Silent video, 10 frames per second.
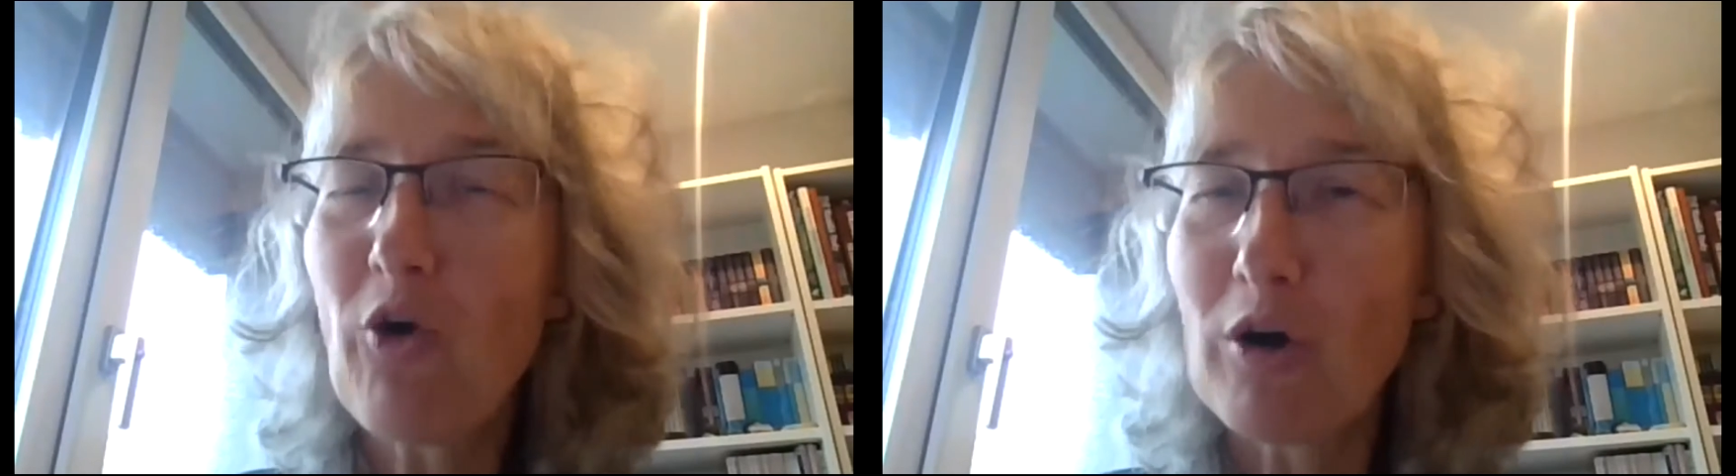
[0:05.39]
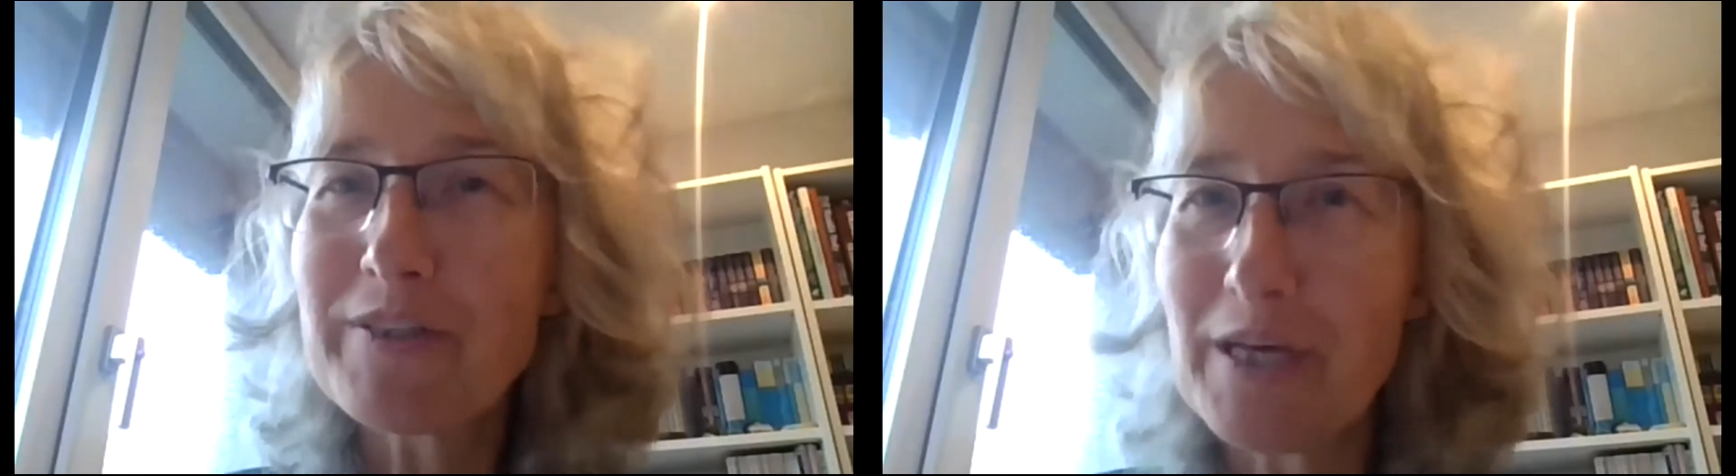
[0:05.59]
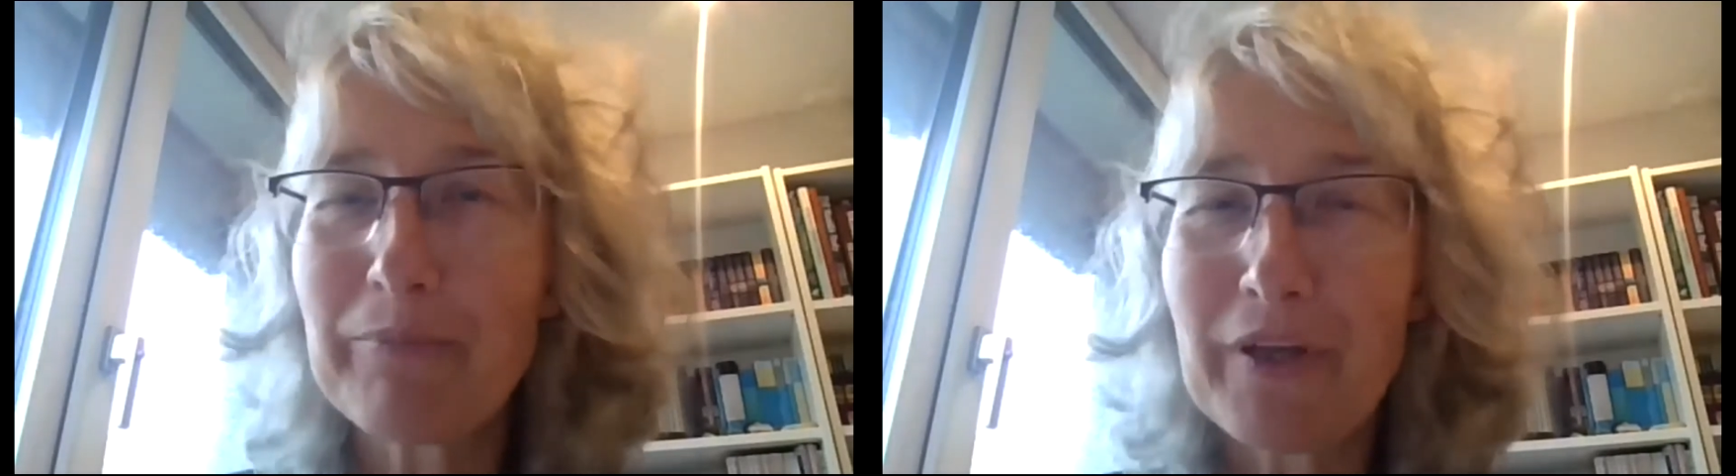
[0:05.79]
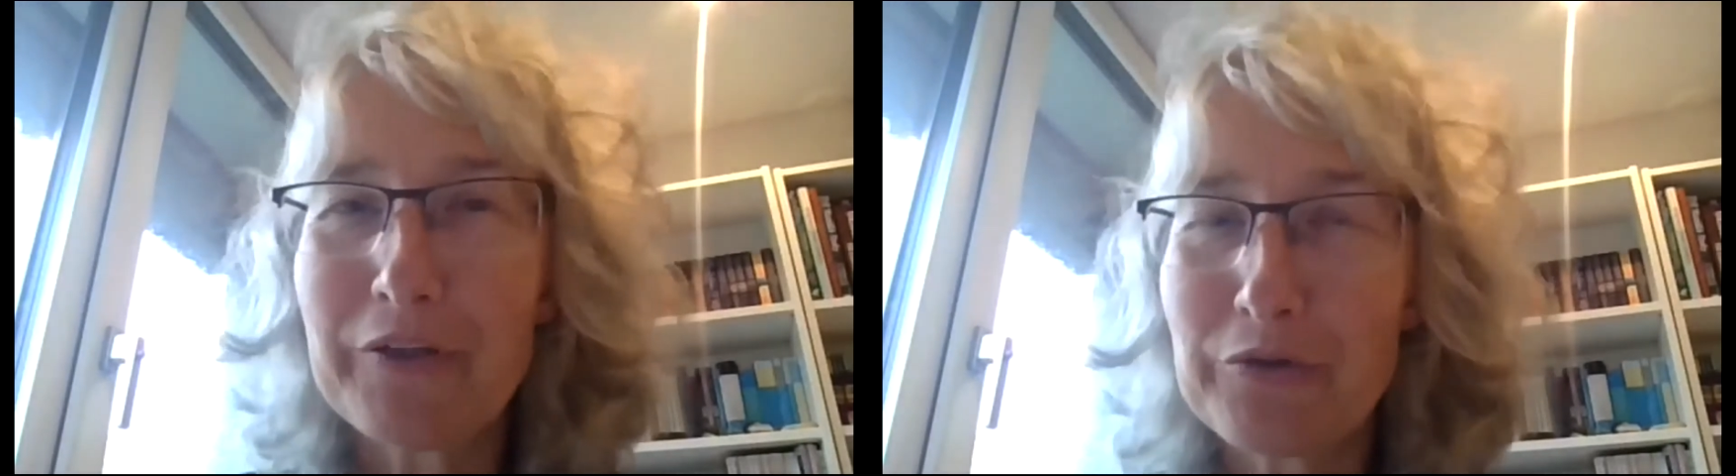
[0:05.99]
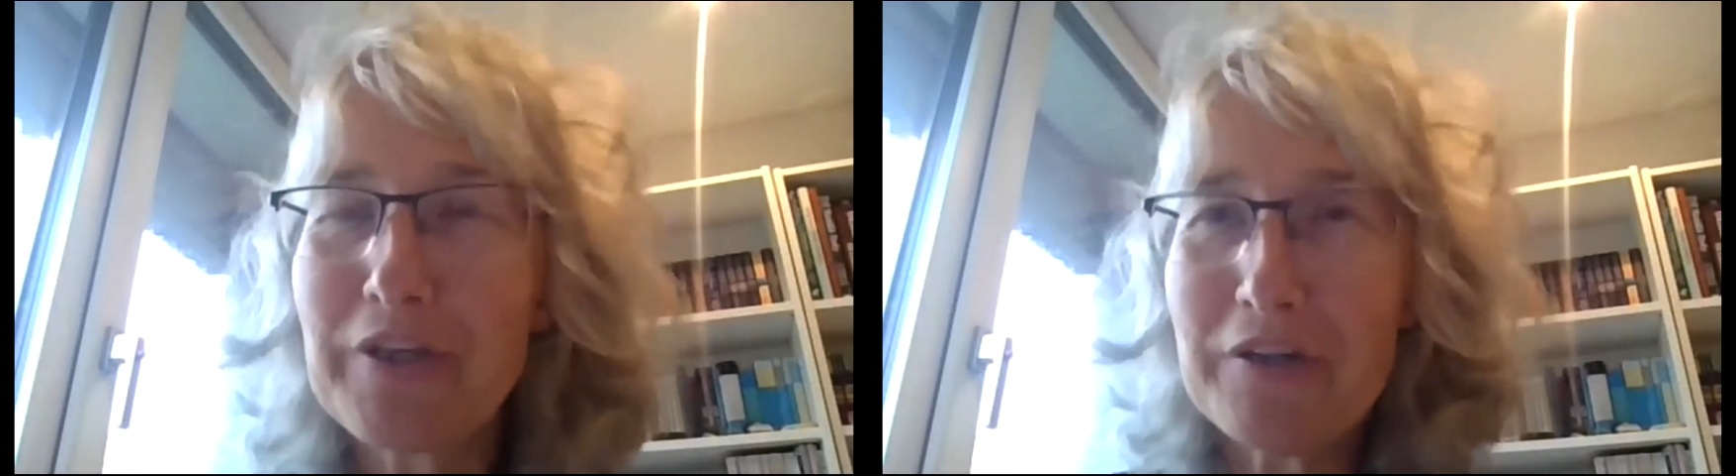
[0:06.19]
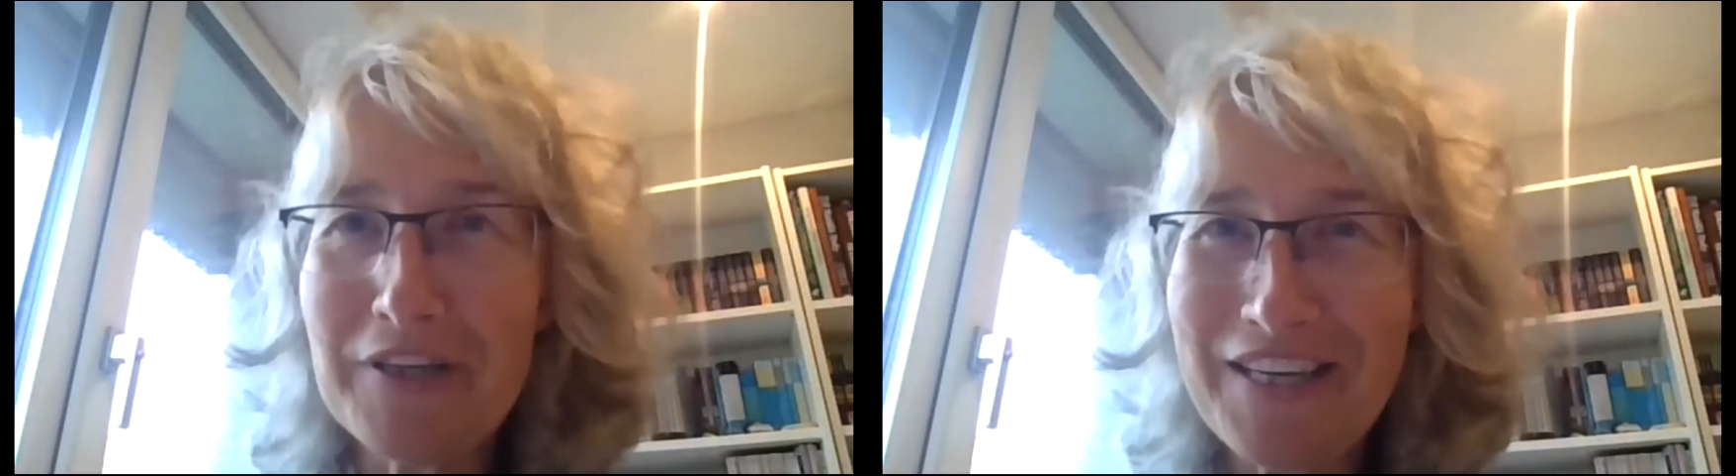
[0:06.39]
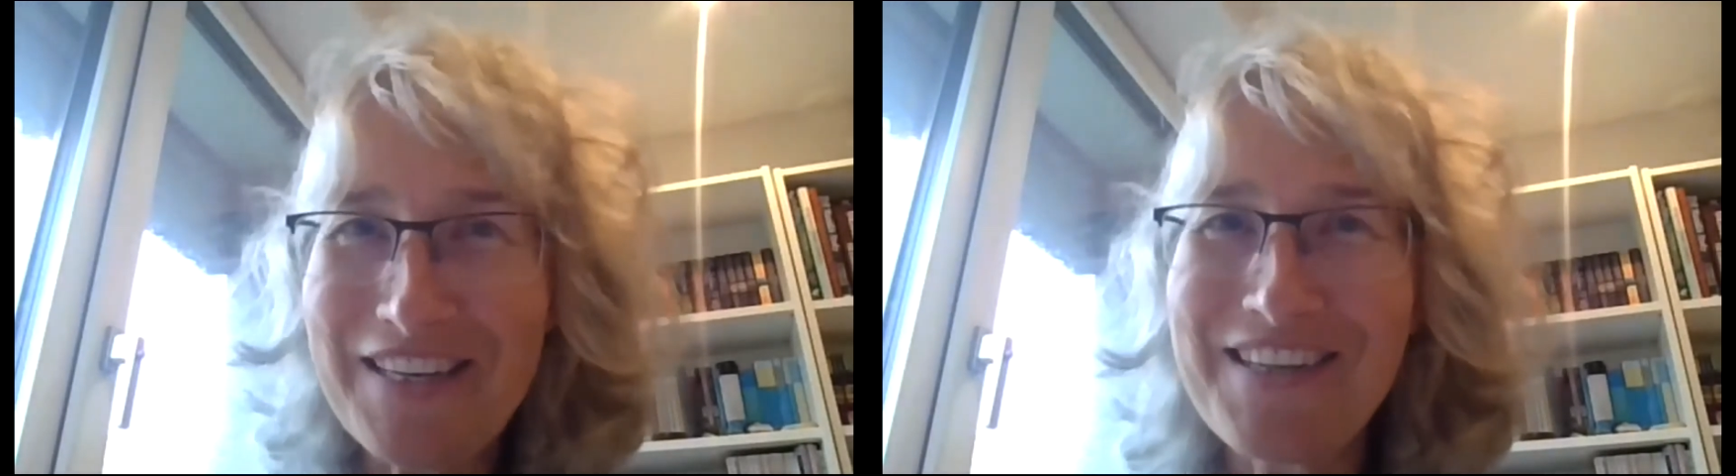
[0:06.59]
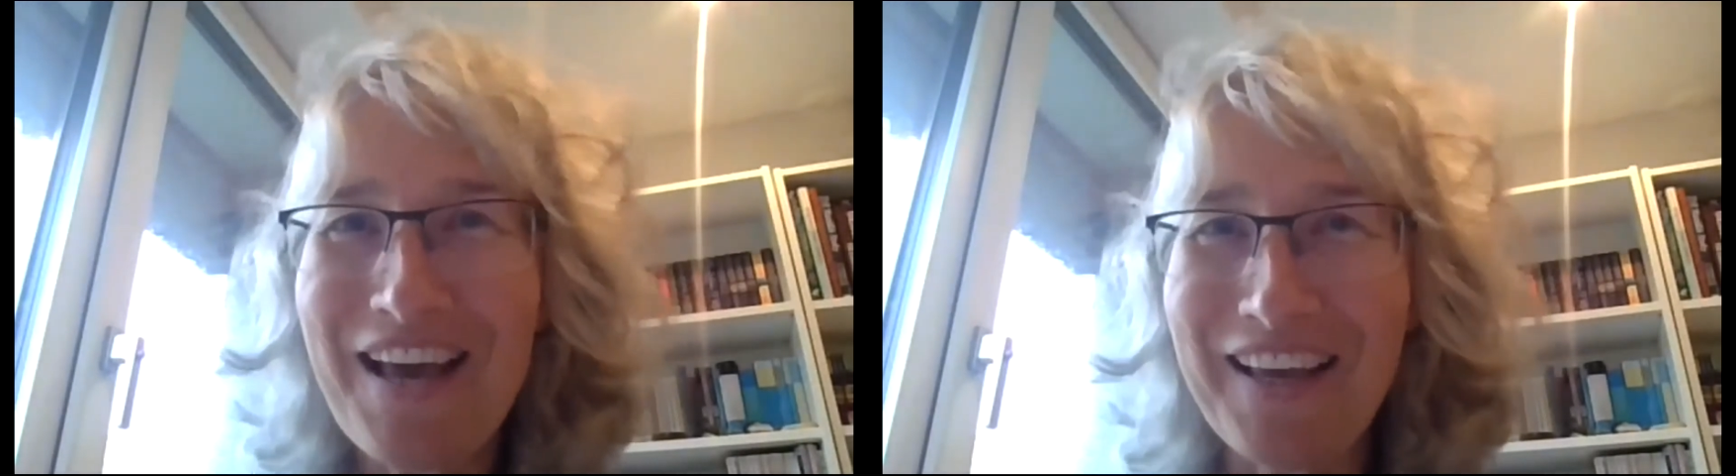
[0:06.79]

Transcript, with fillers: concept that you didn't need